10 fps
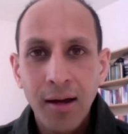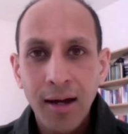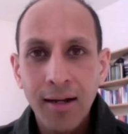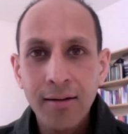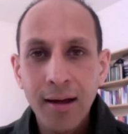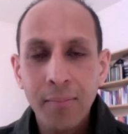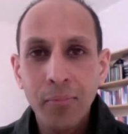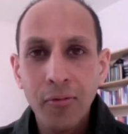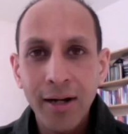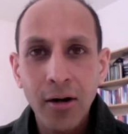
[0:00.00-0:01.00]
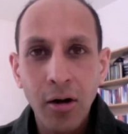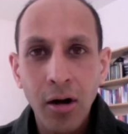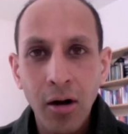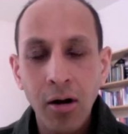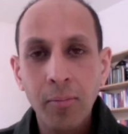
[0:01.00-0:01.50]
and bring our
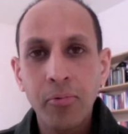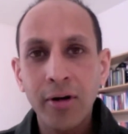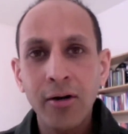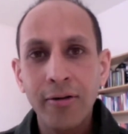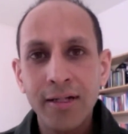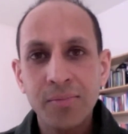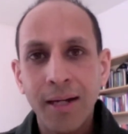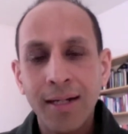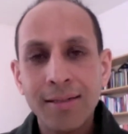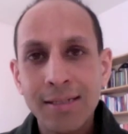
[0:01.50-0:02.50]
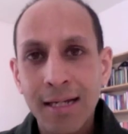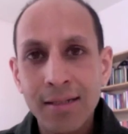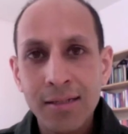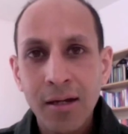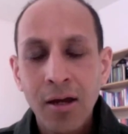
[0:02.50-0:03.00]
heart, bring our expanded
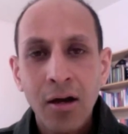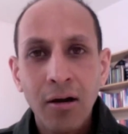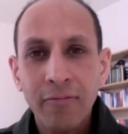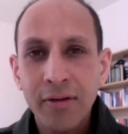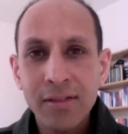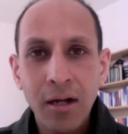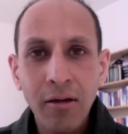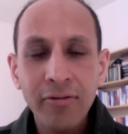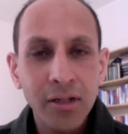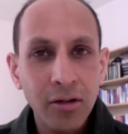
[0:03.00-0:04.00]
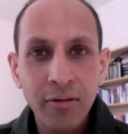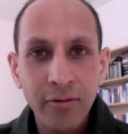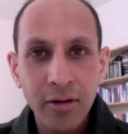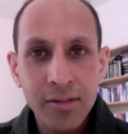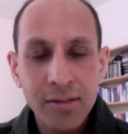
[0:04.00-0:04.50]
sense of this loving
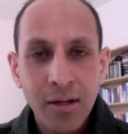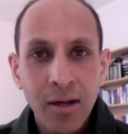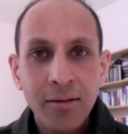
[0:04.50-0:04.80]
universe,